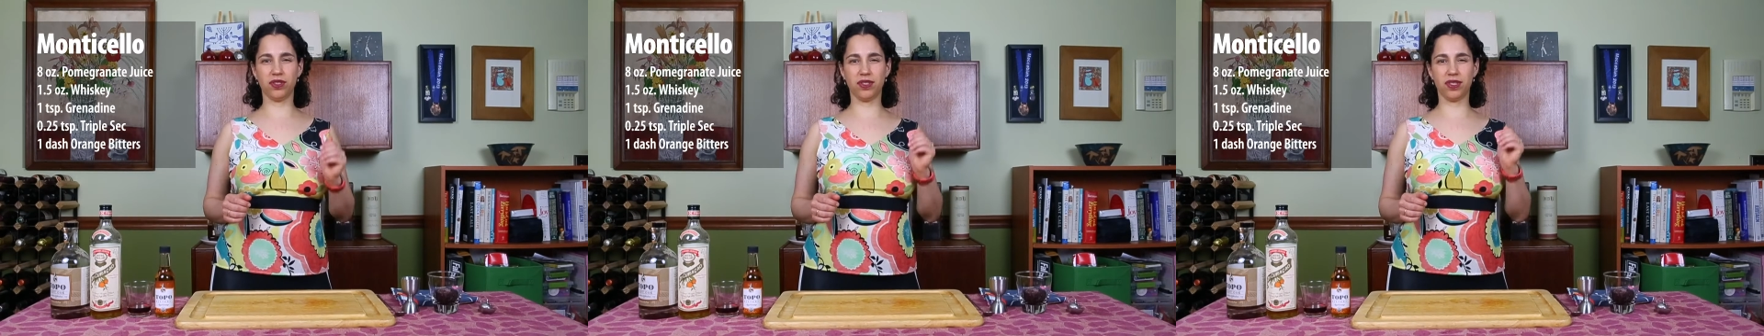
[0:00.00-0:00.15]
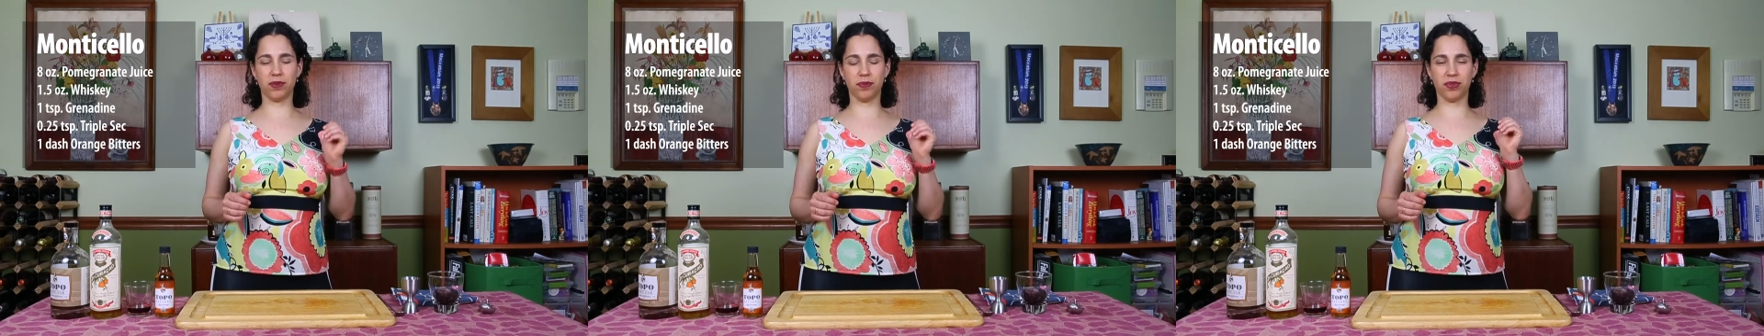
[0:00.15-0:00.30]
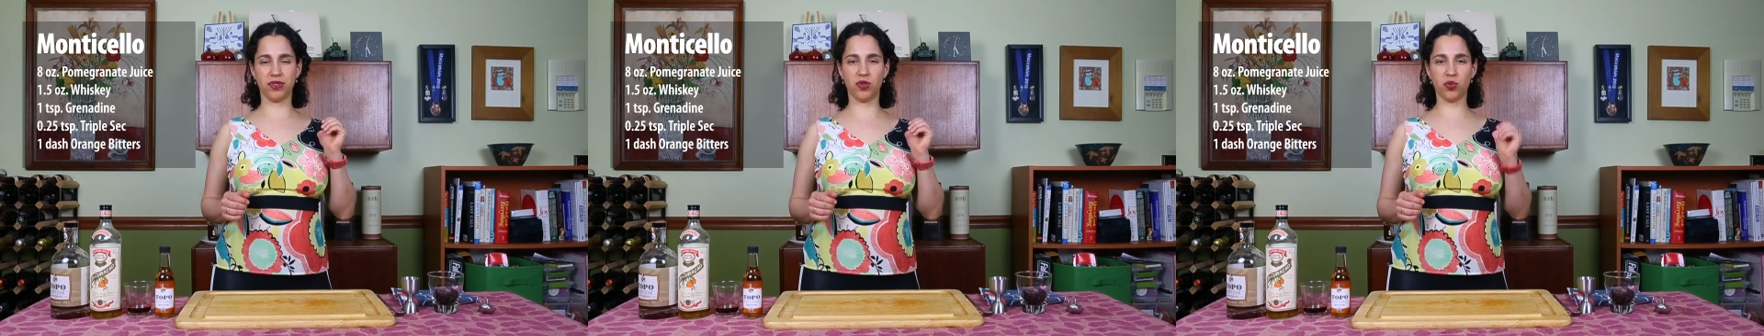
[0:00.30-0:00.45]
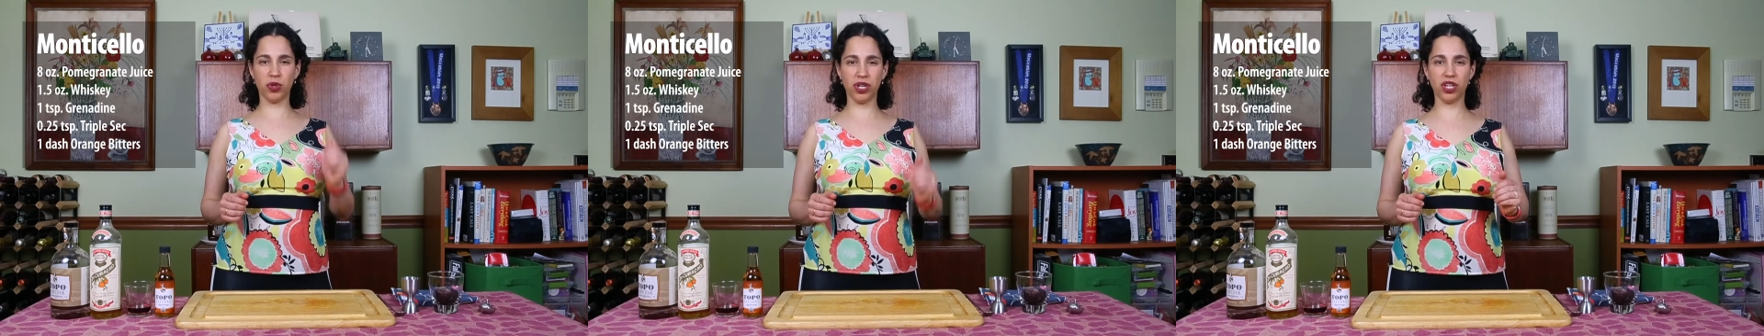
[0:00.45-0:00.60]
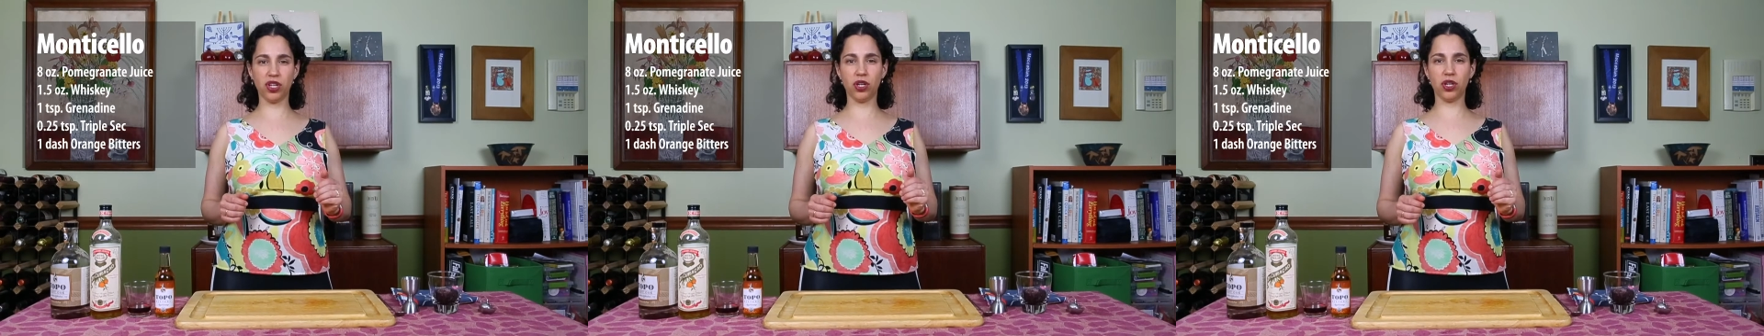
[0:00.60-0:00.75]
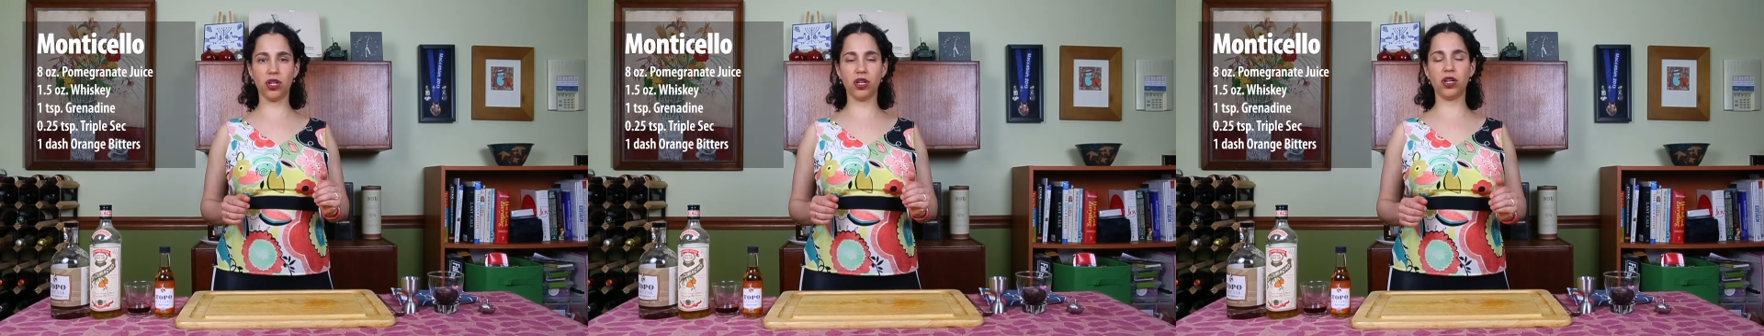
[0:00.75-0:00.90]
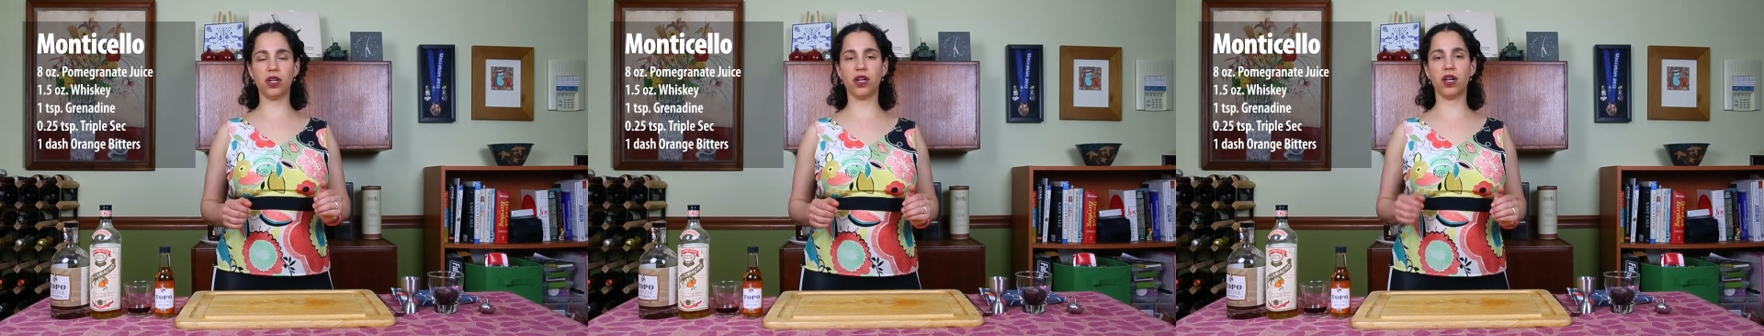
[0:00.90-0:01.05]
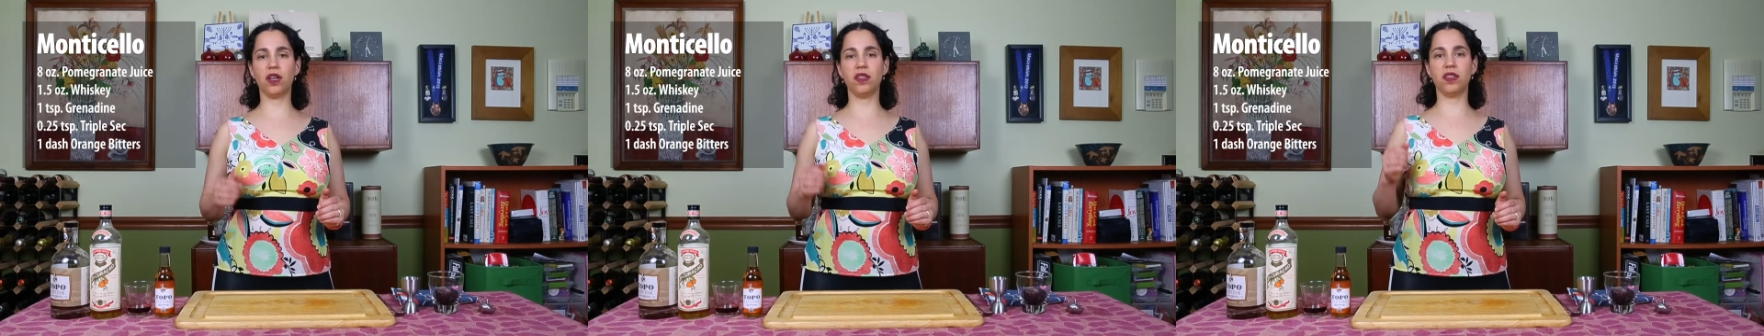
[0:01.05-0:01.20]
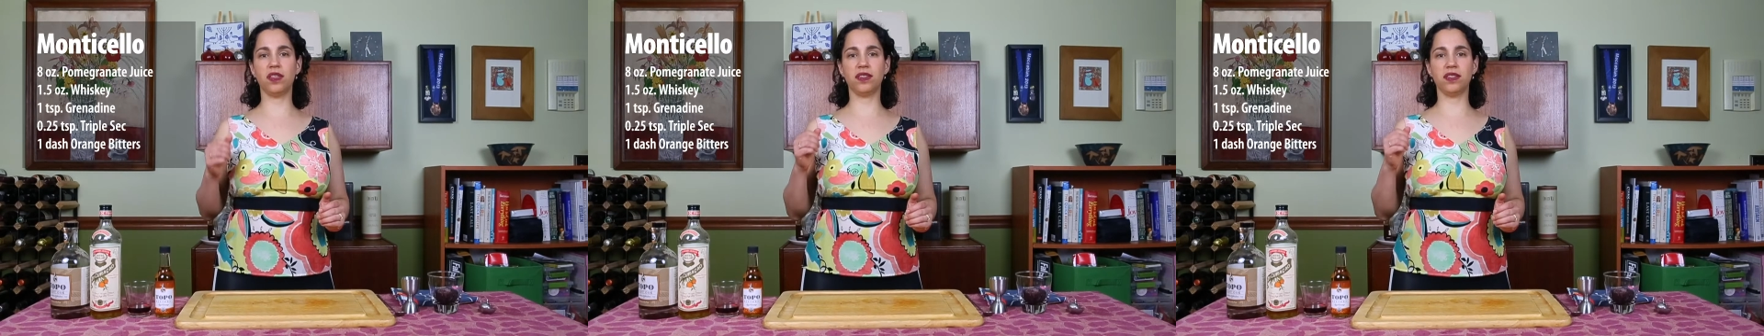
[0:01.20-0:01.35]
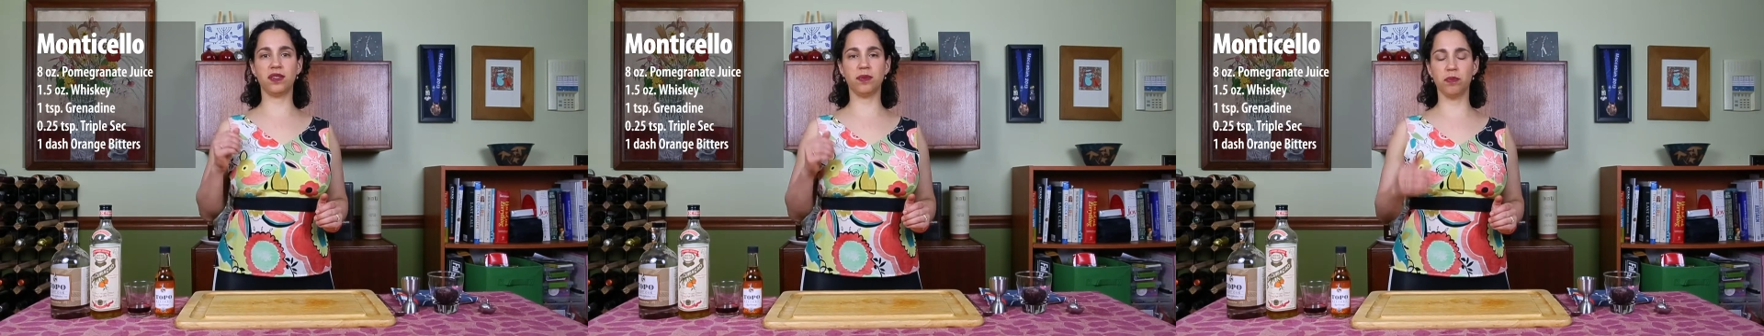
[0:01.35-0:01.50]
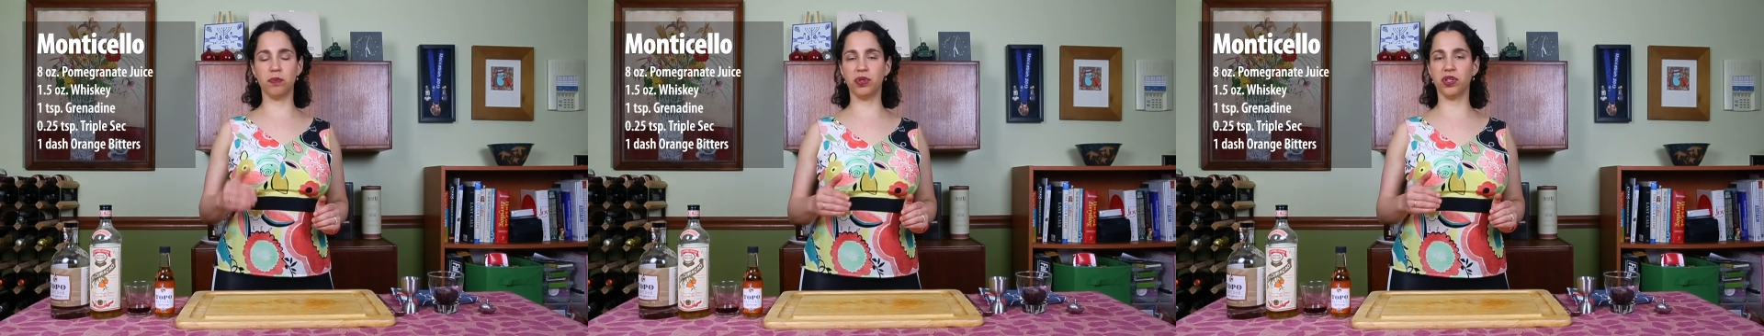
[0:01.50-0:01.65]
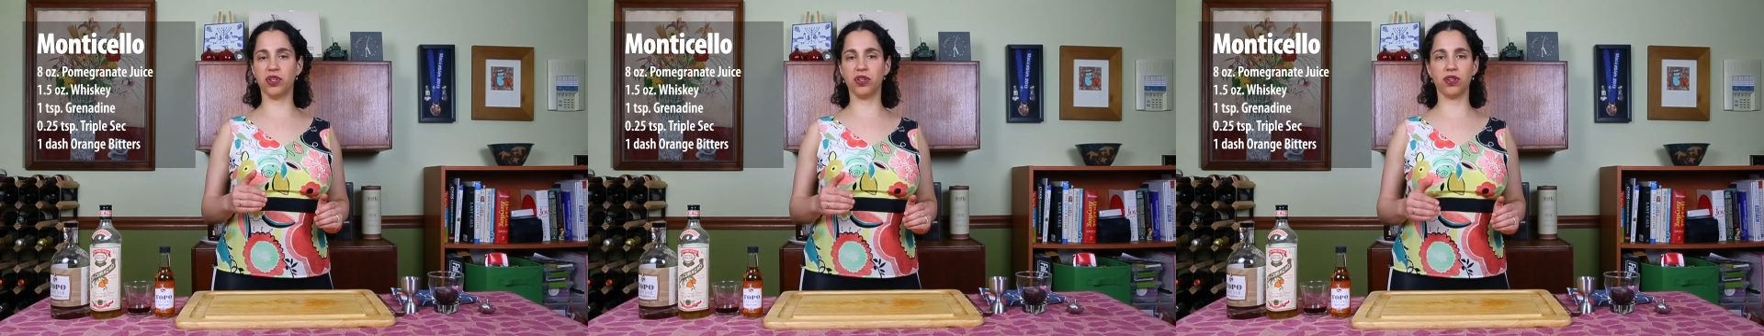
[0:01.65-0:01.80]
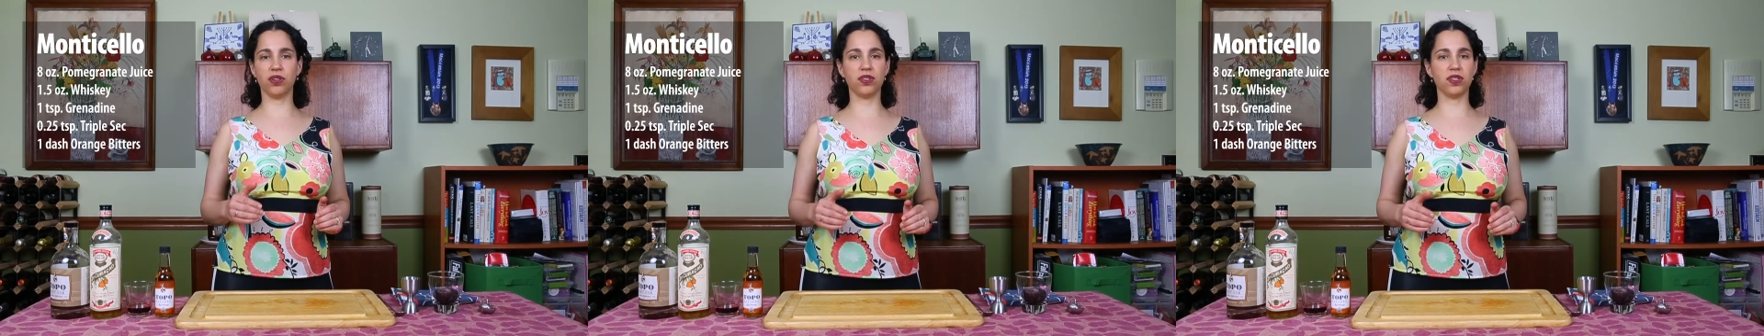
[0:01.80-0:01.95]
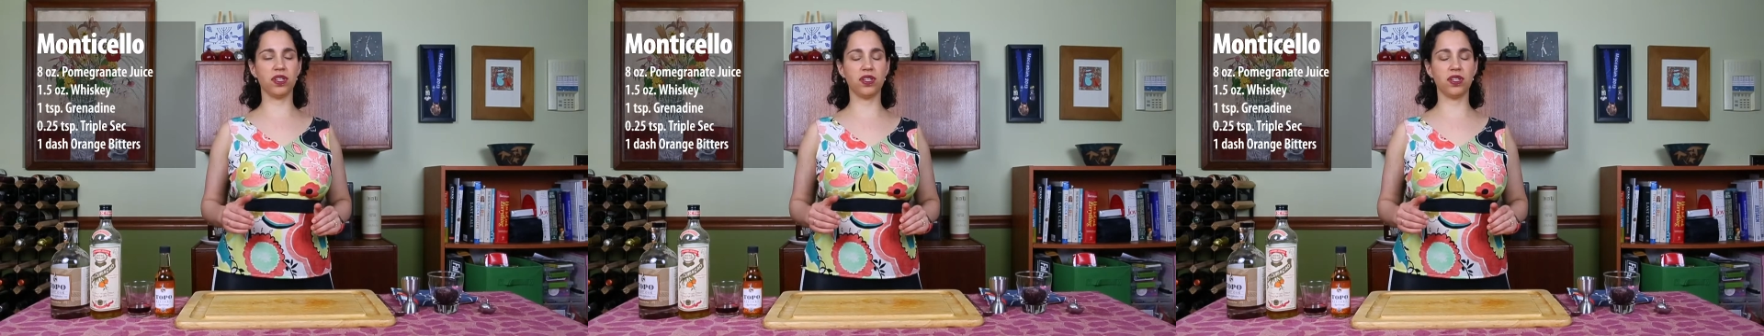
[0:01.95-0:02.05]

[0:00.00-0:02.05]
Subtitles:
some sweetener, and then some bitters.